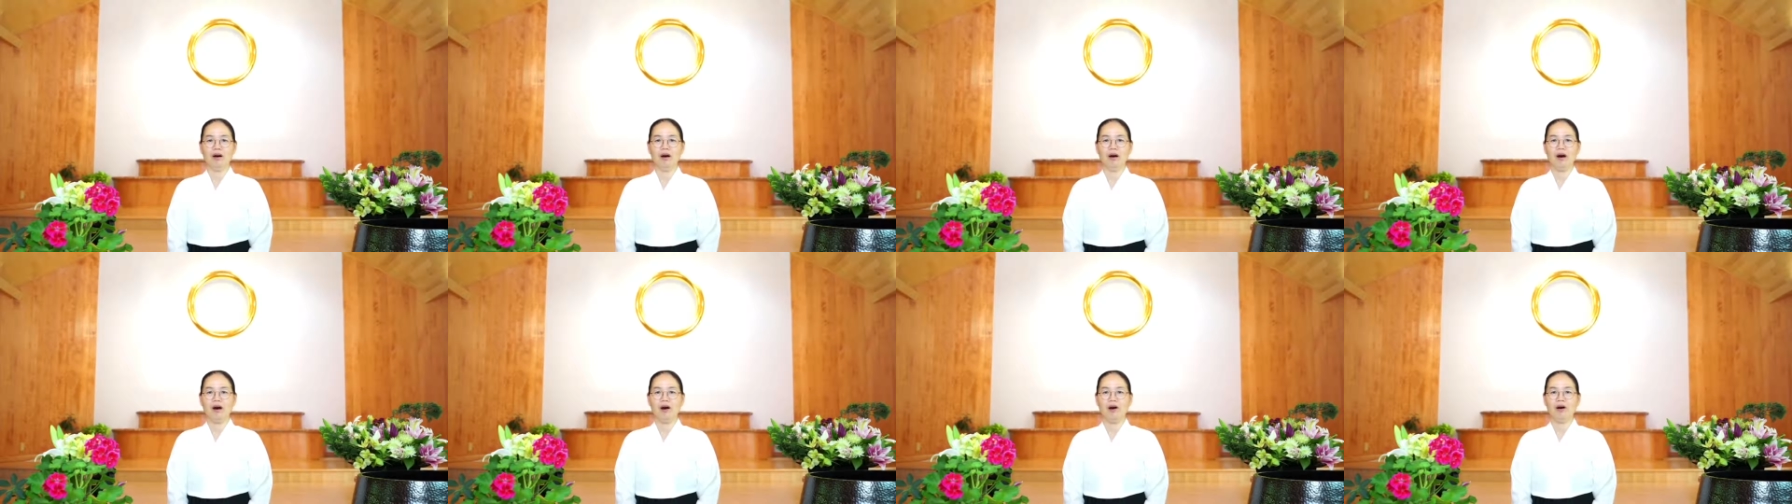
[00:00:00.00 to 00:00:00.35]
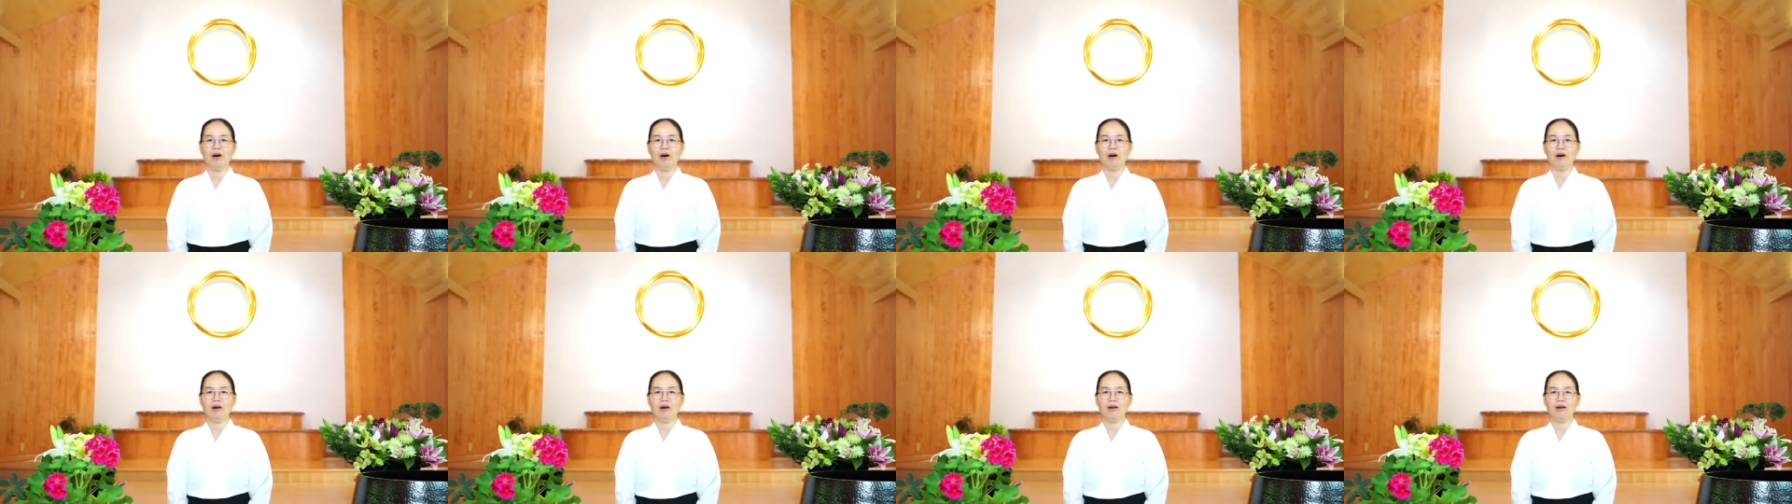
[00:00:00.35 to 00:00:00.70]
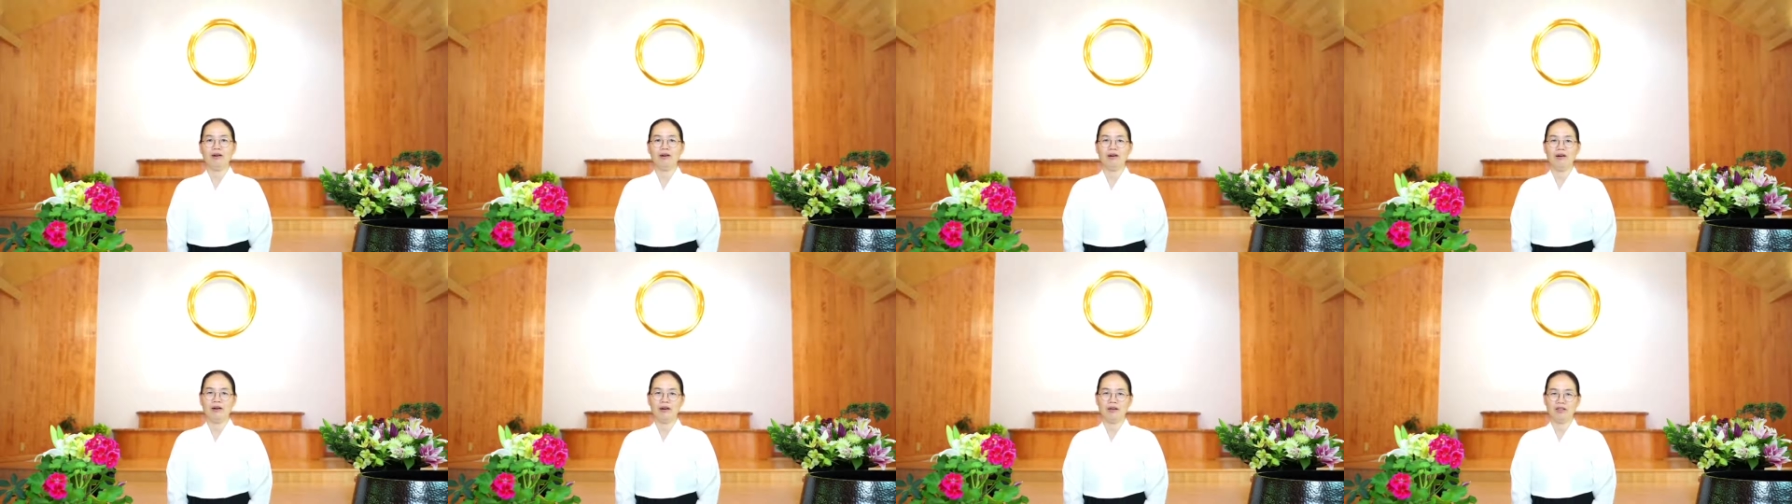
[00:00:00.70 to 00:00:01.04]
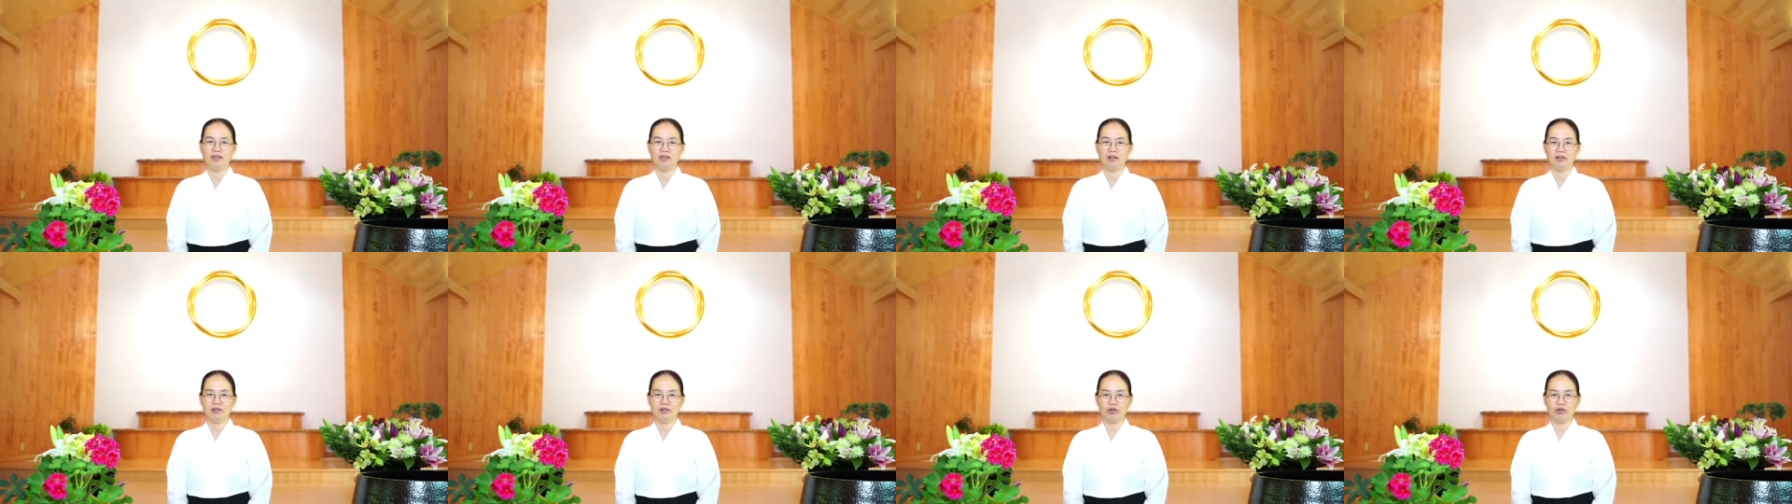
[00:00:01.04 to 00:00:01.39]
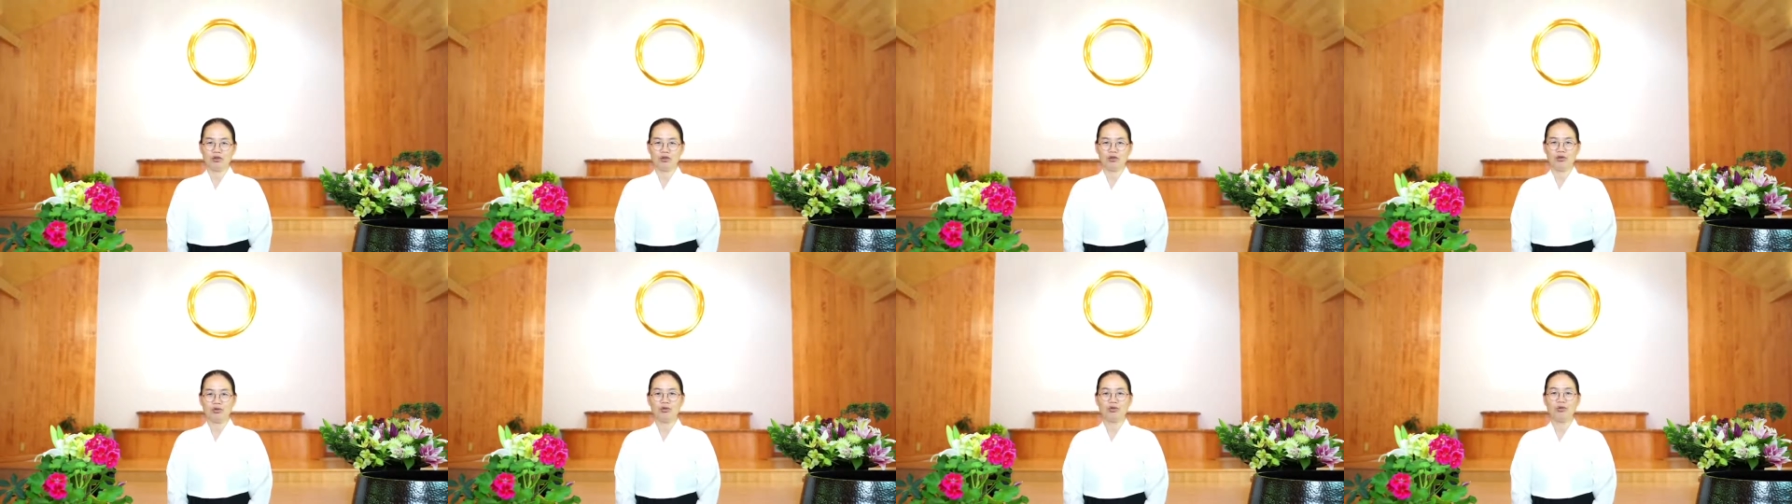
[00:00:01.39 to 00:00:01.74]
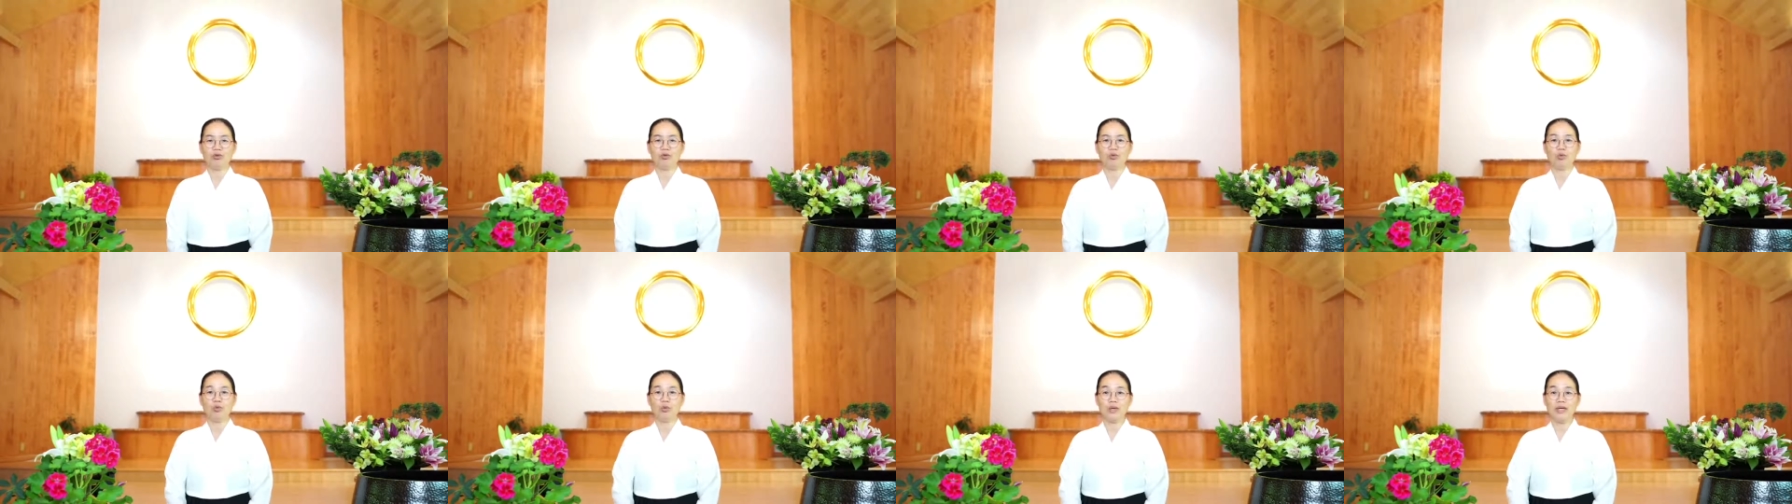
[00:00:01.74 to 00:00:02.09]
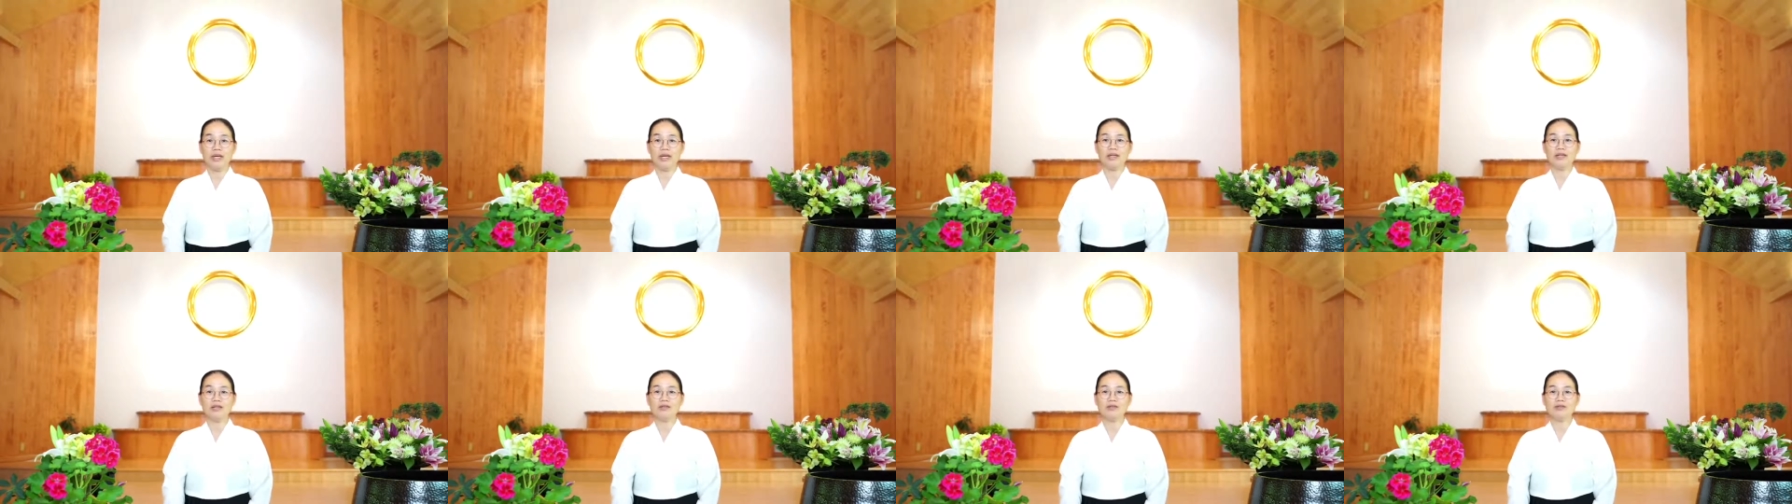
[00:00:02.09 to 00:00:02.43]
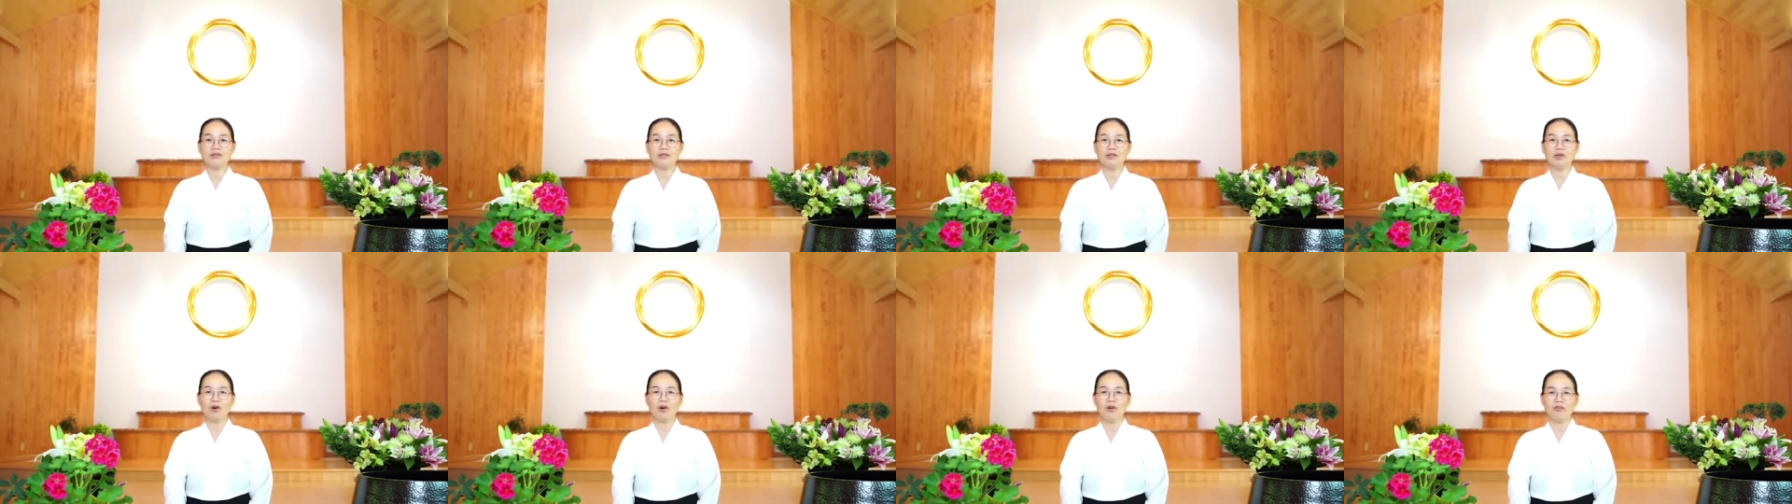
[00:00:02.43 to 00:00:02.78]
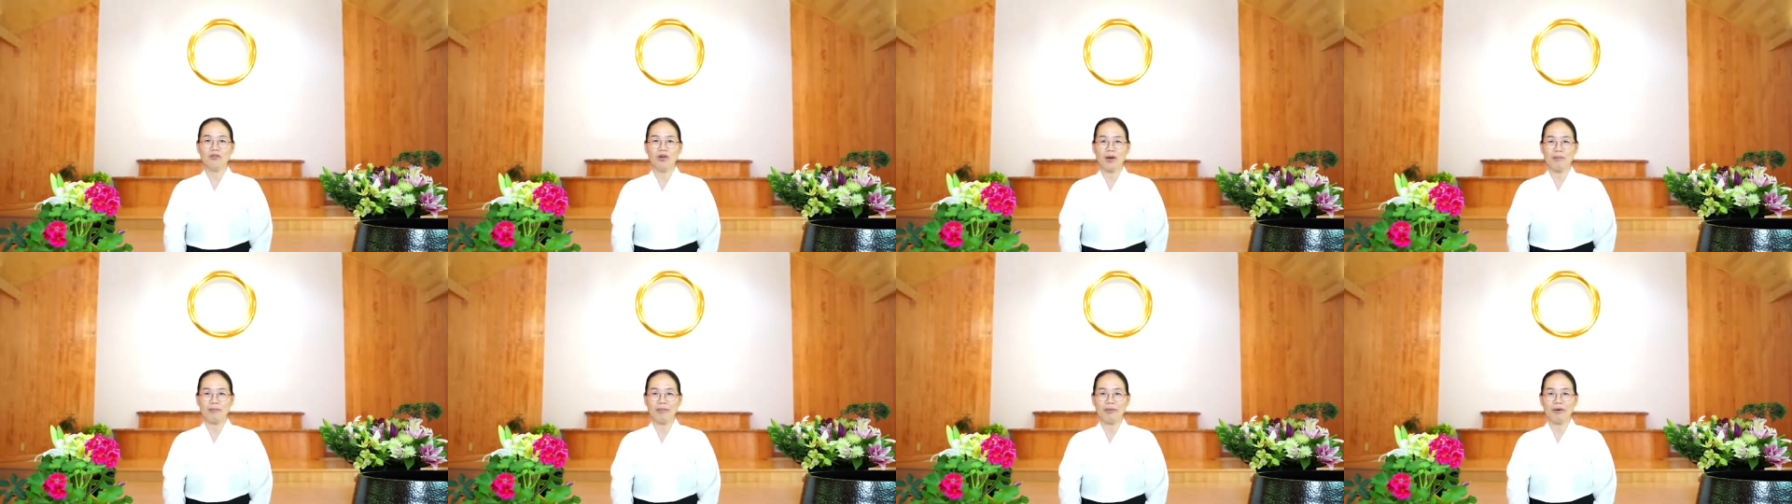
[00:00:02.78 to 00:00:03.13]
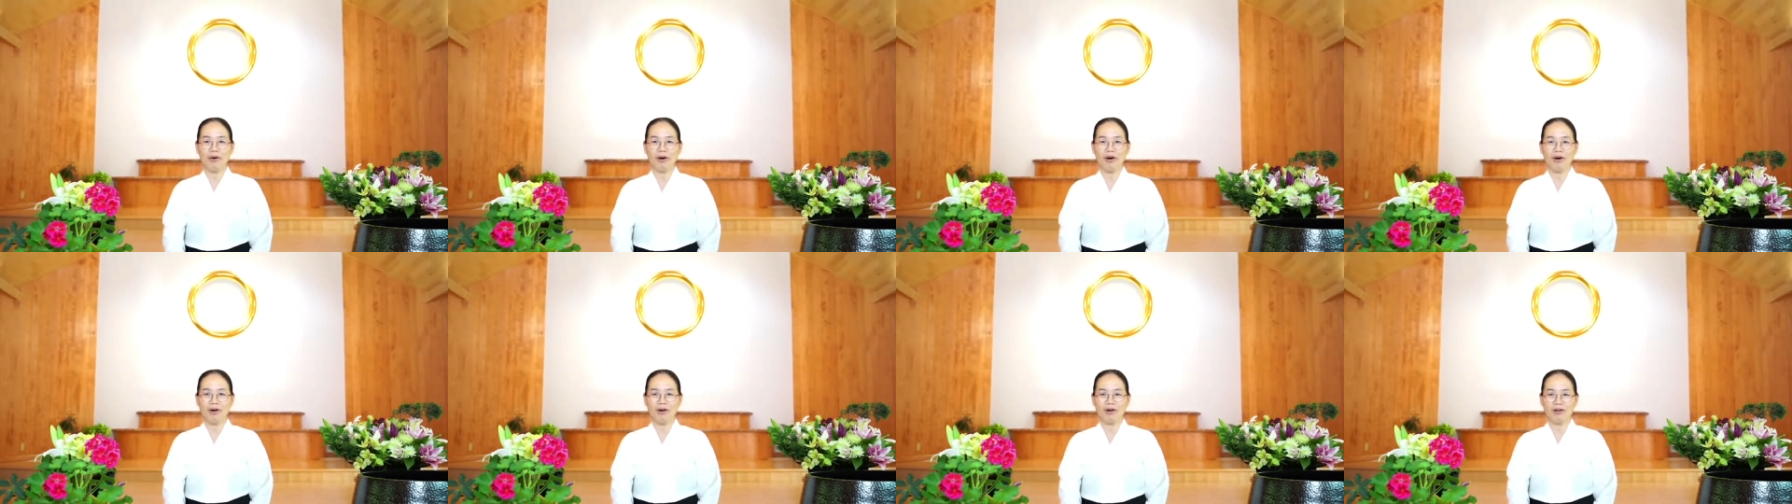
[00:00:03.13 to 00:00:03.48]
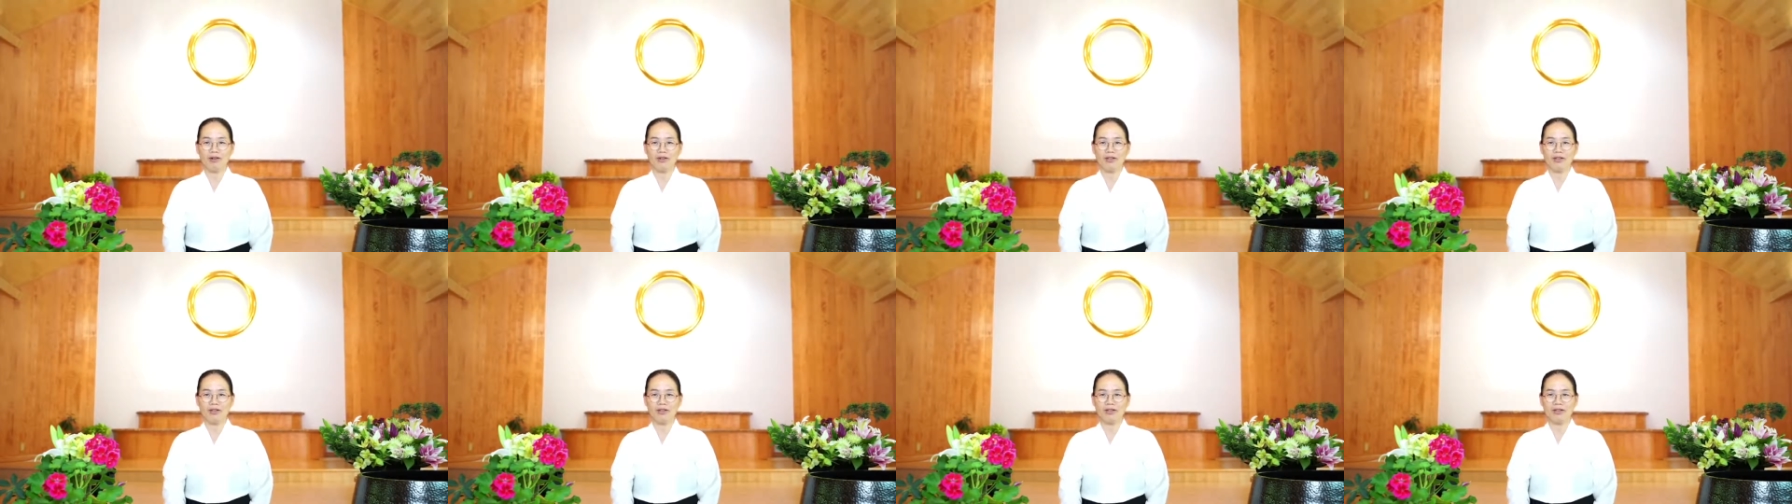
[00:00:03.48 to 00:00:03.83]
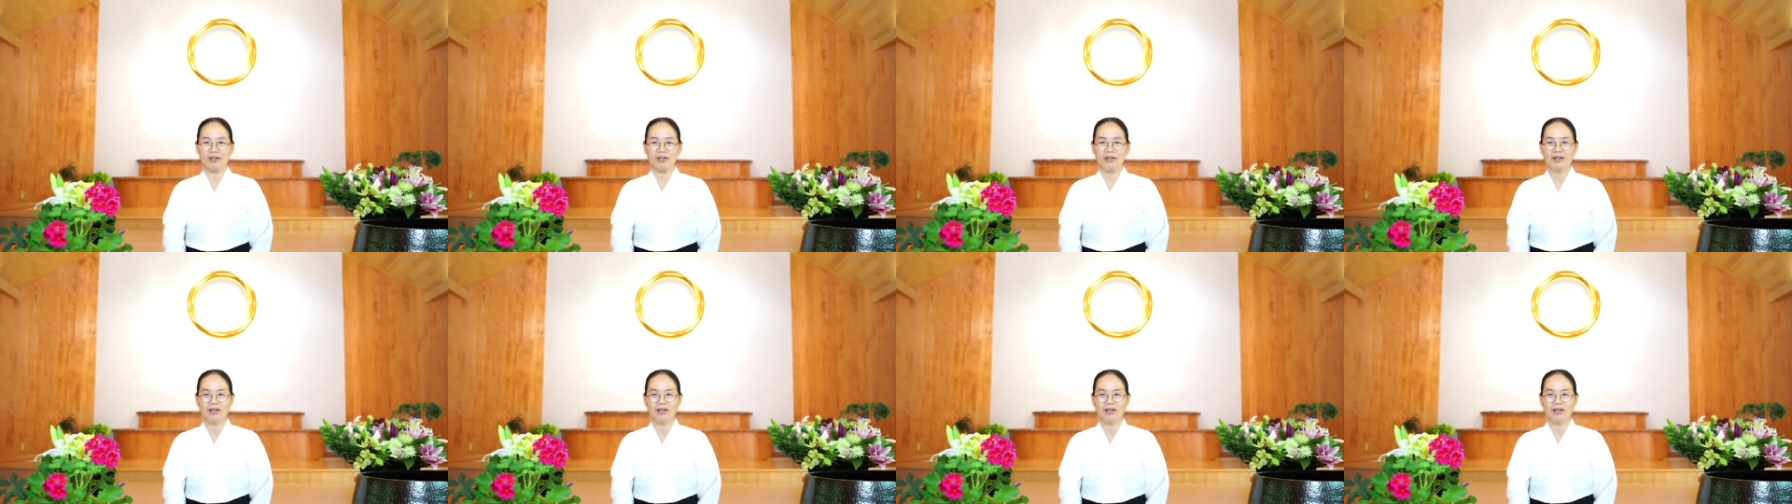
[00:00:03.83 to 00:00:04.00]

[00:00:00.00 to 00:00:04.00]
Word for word: are the two wings of a bird